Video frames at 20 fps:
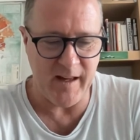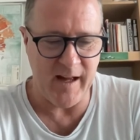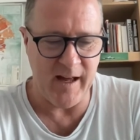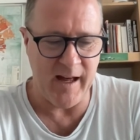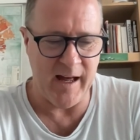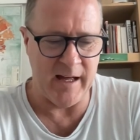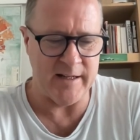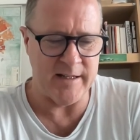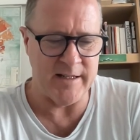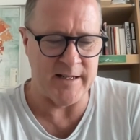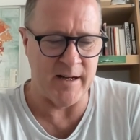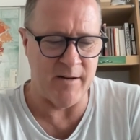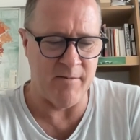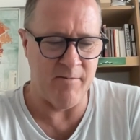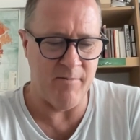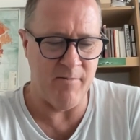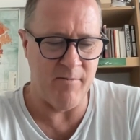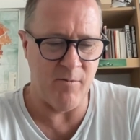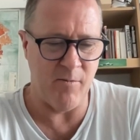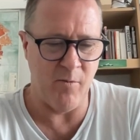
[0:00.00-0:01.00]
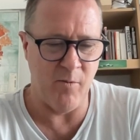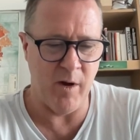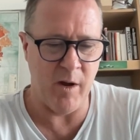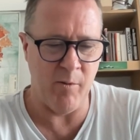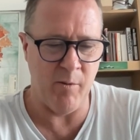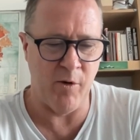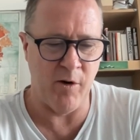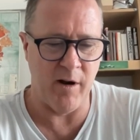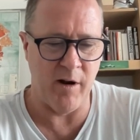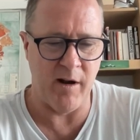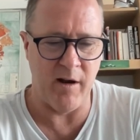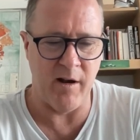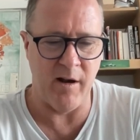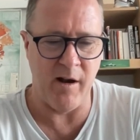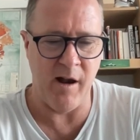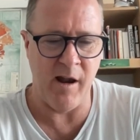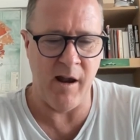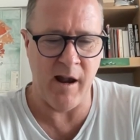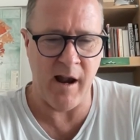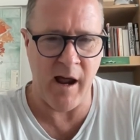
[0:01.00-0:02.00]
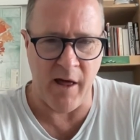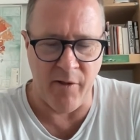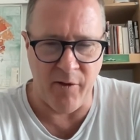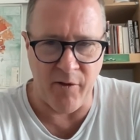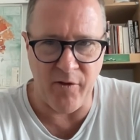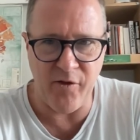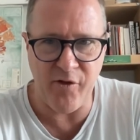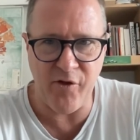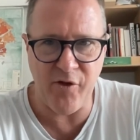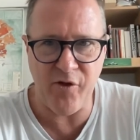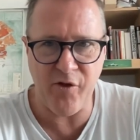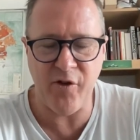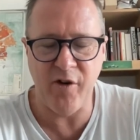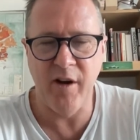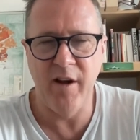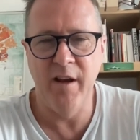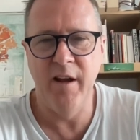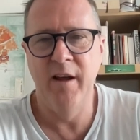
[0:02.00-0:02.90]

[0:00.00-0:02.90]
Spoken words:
And we were at lunch,